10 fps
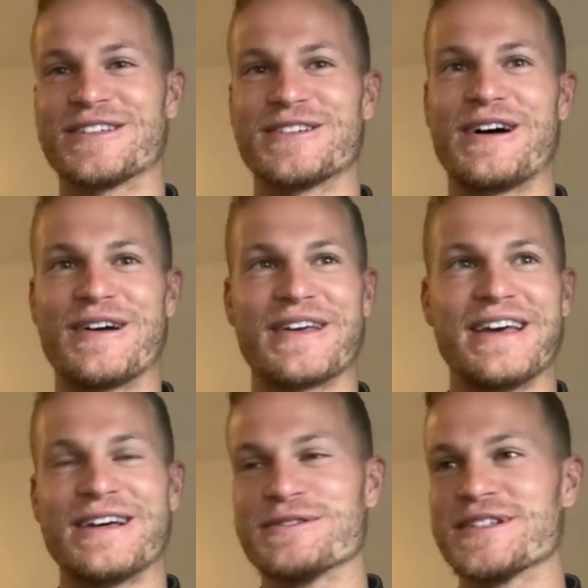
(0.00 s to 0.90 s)
So I
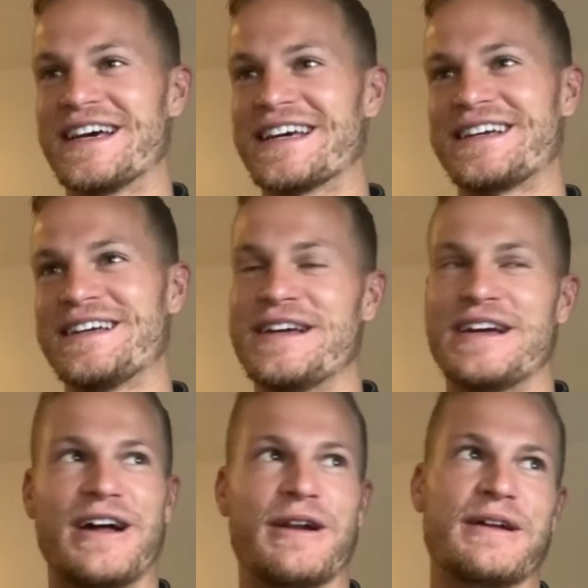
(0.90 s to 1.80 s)
was
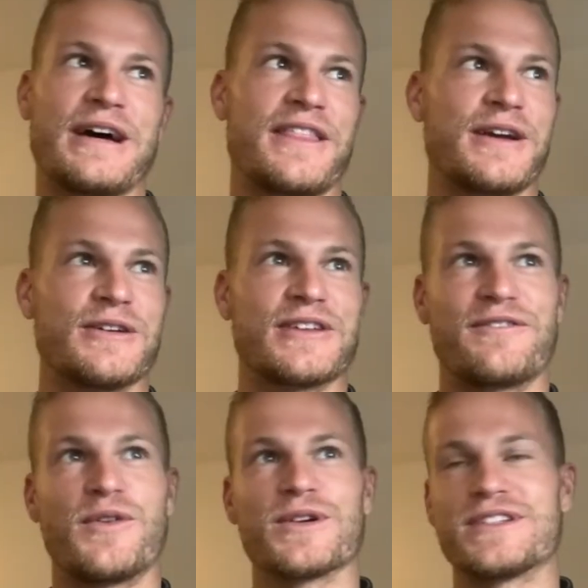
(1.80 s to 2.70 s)
I think I was
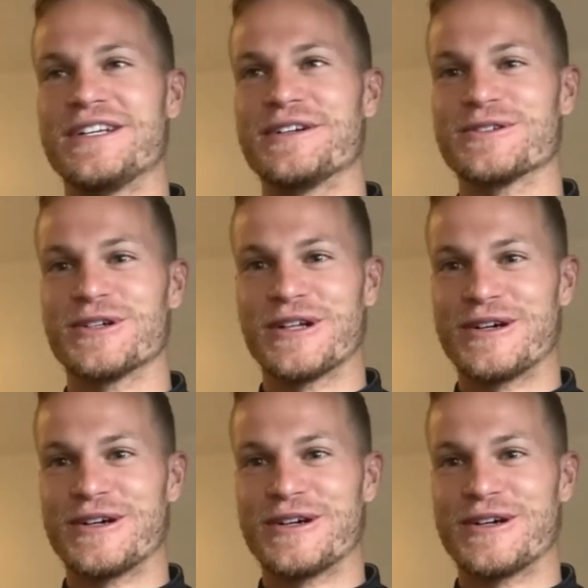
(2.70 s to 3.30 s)
14 years old.